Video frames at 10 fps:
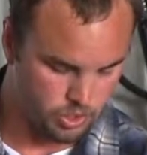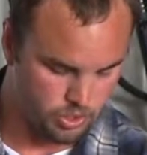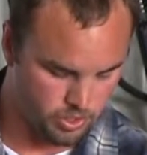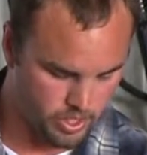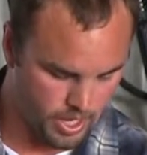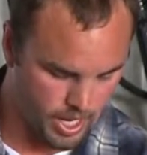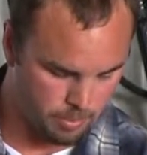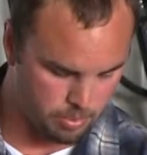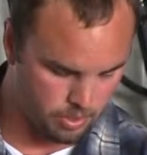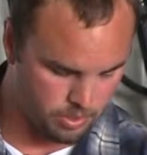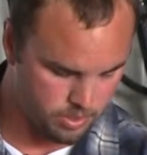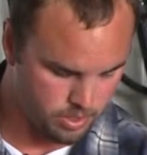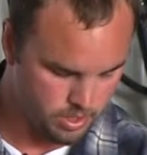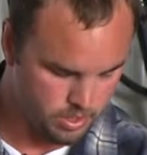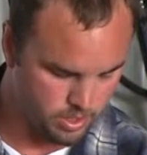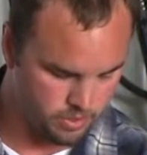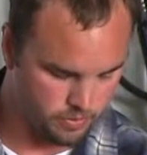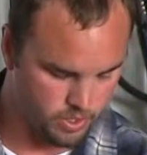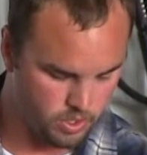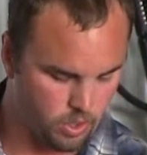during April, this
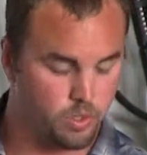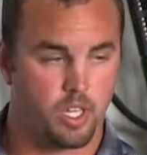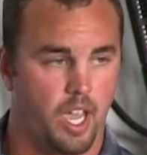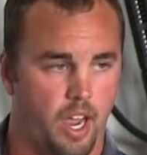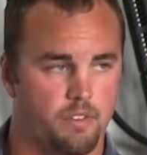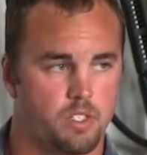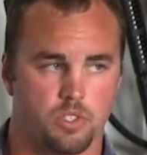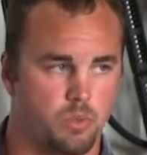field only averaged